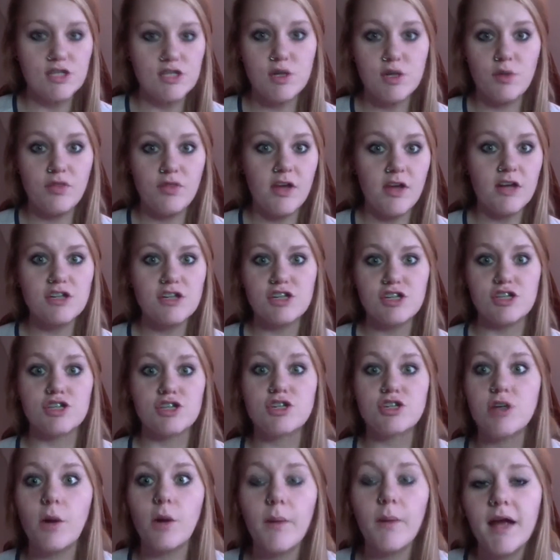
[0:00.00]
So they're just
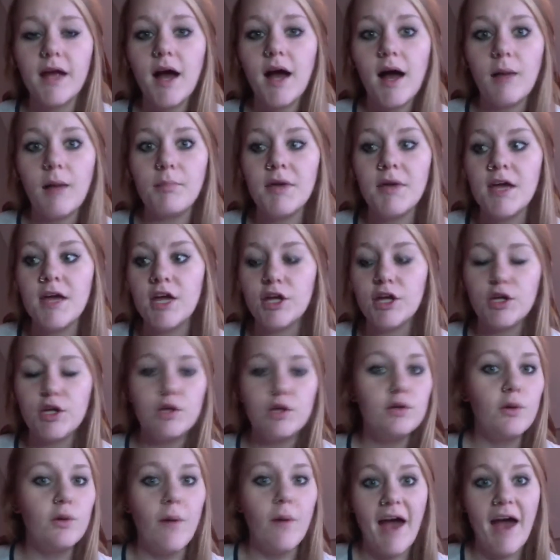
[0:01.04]
showing up. You
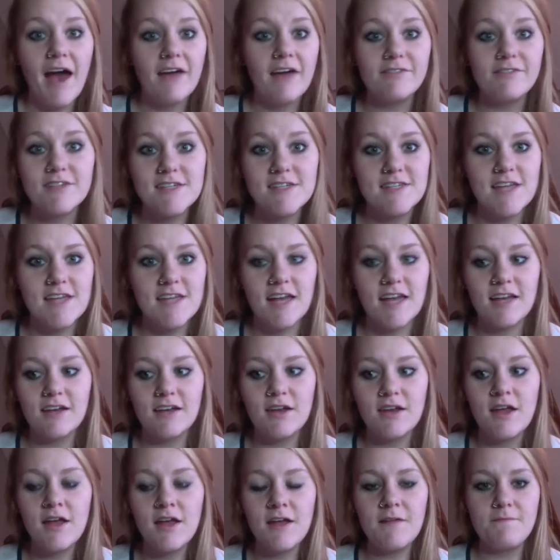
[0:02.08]
don't have to send
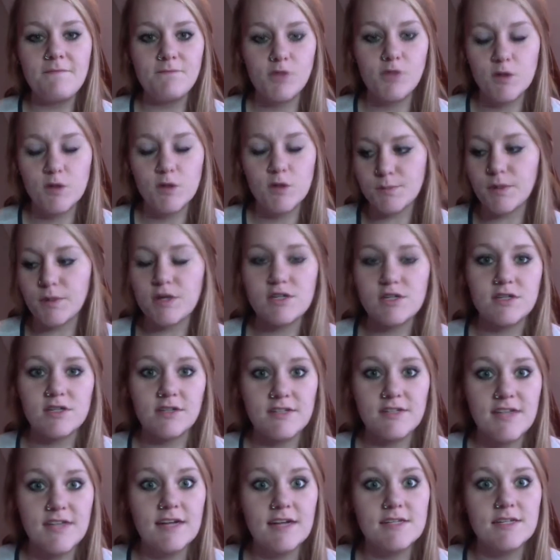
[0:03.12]
those personal
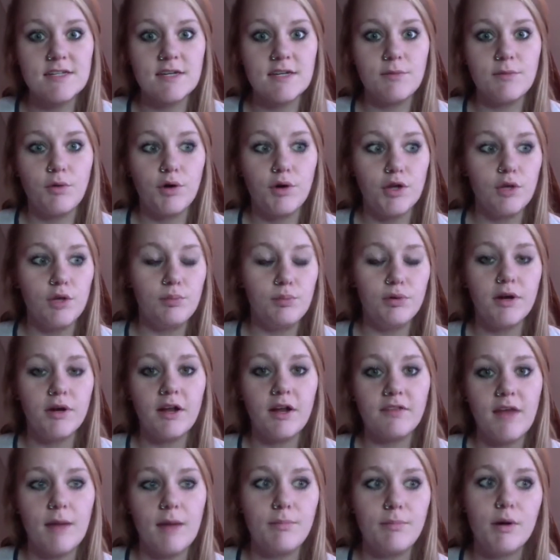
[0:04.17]
texts anymore. You put
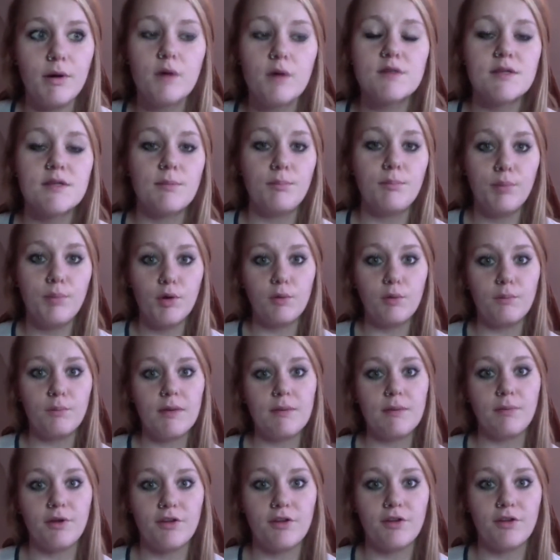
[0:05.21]
out that post and boom,
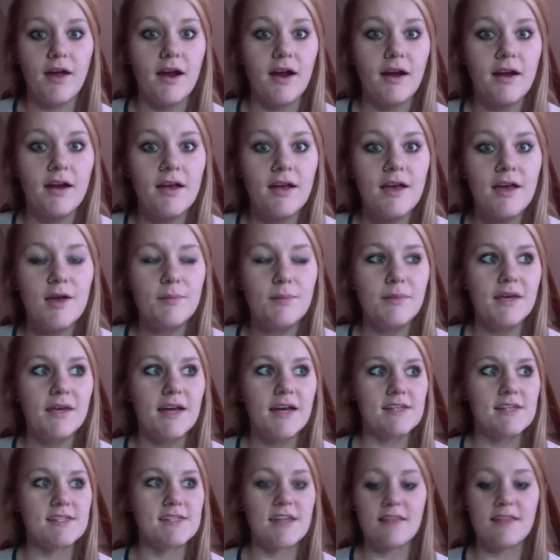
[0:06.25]
people are there
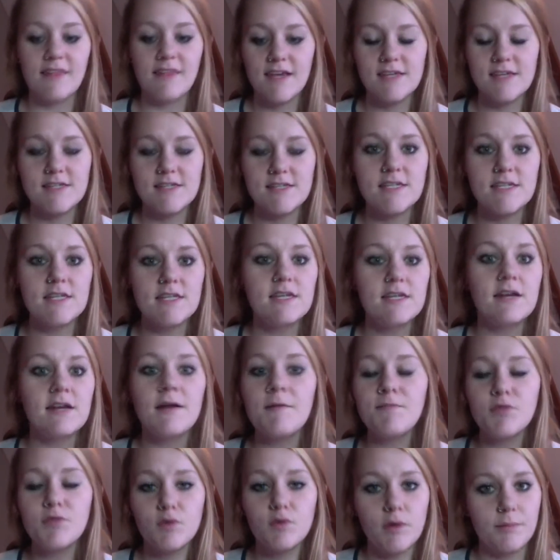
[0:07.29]
because they see
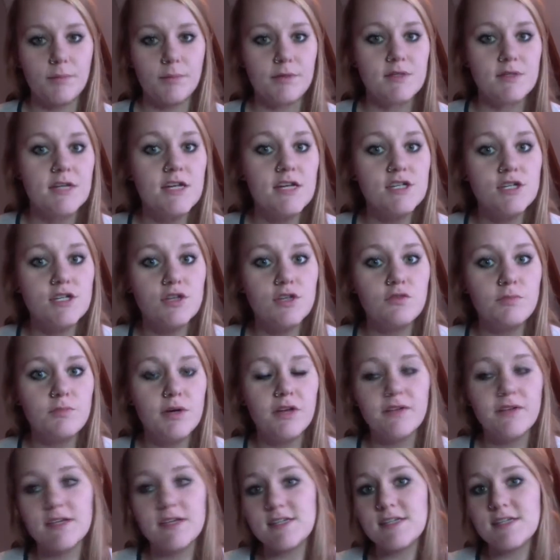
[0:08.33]
the reputation you've
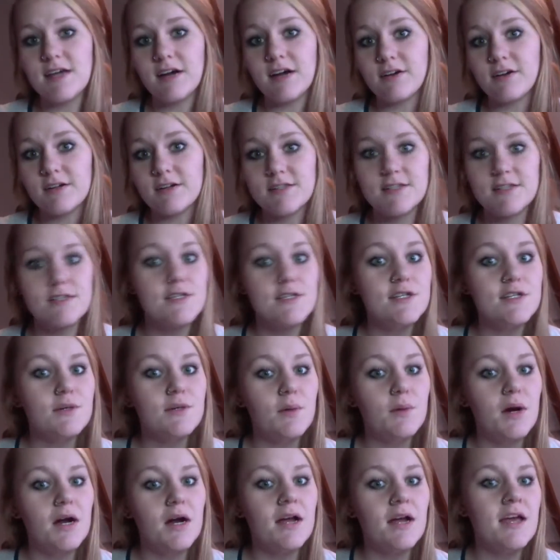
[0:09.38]
built. They see how consistent
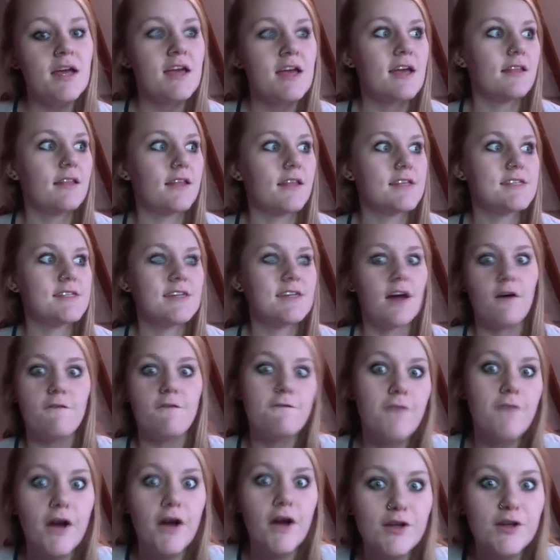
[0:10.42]
you are. They see how
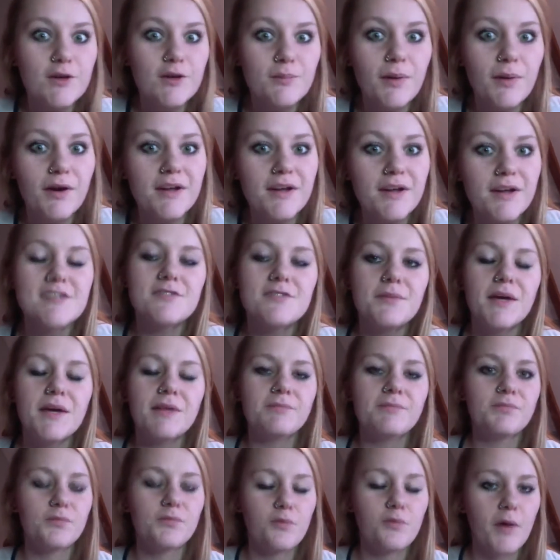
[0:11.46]
fun your parties have
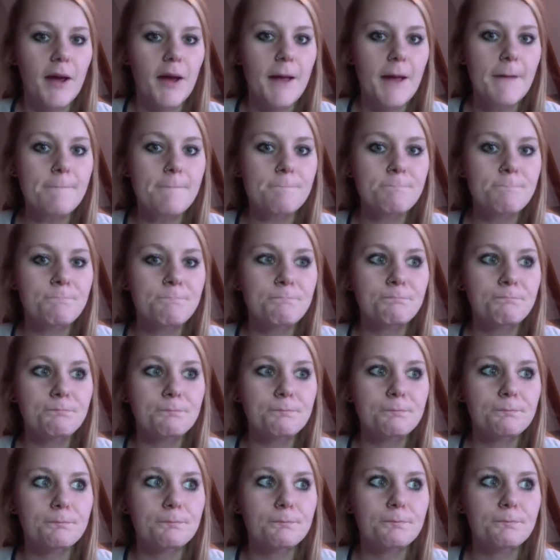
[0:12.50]
been, right?
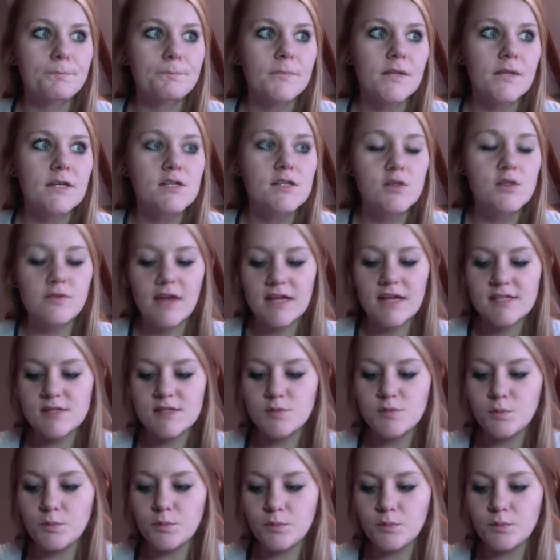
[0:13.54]
So
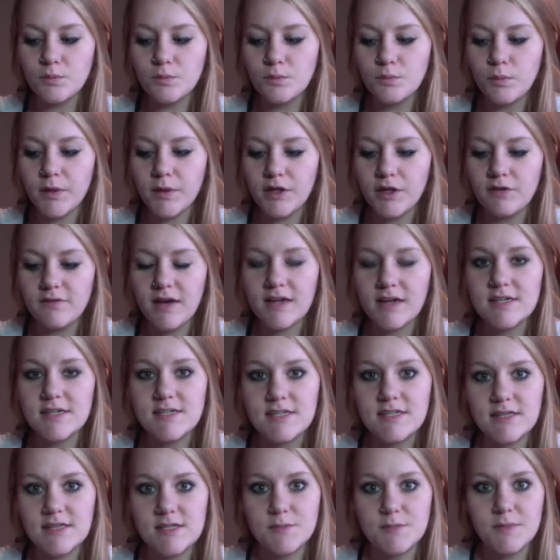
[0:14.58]
that's what you've got to
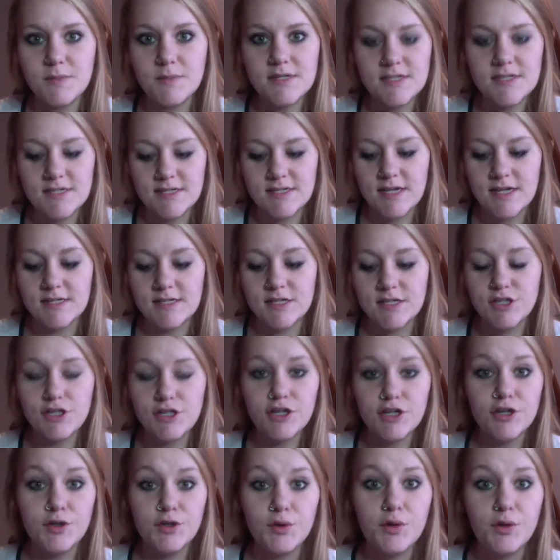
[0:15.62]
see this business as
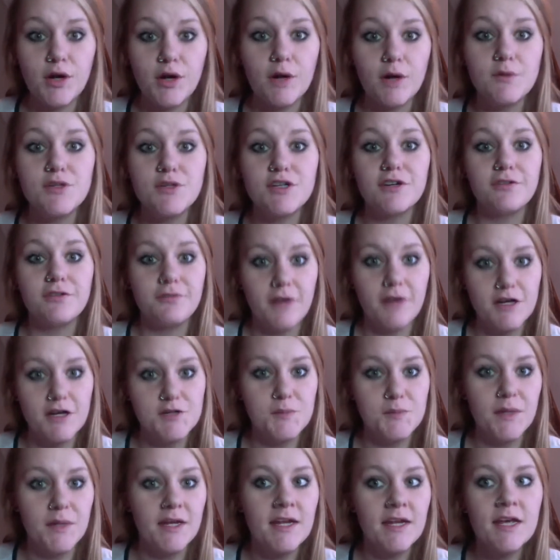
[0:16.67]
you're a new coach, you're a
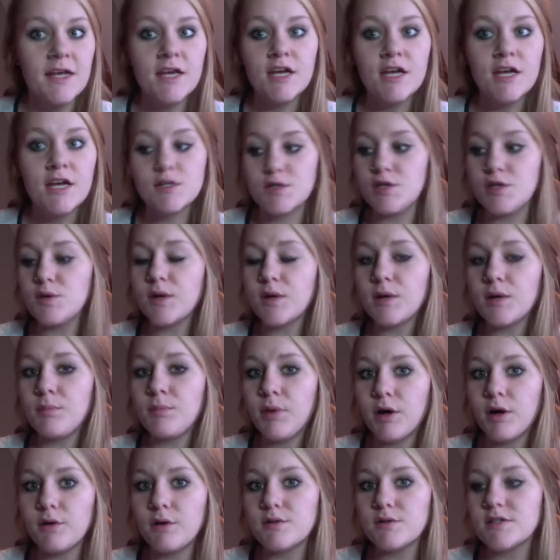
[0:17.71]
freshman. So you can
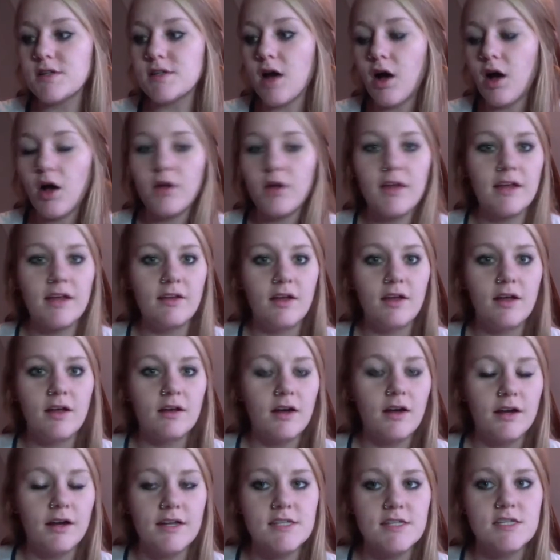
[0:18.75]
post all day long
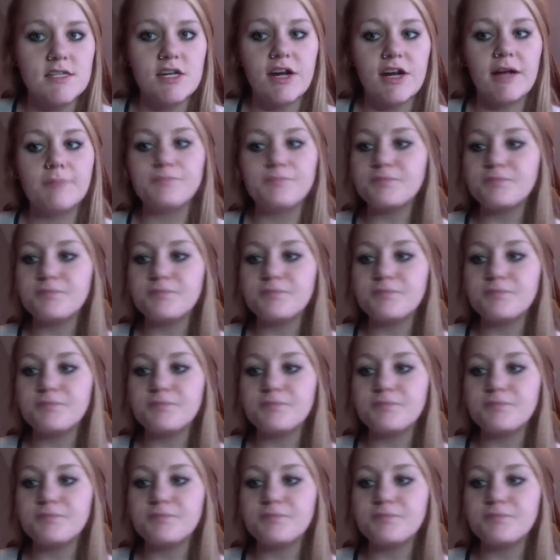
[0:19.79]
on Instagram.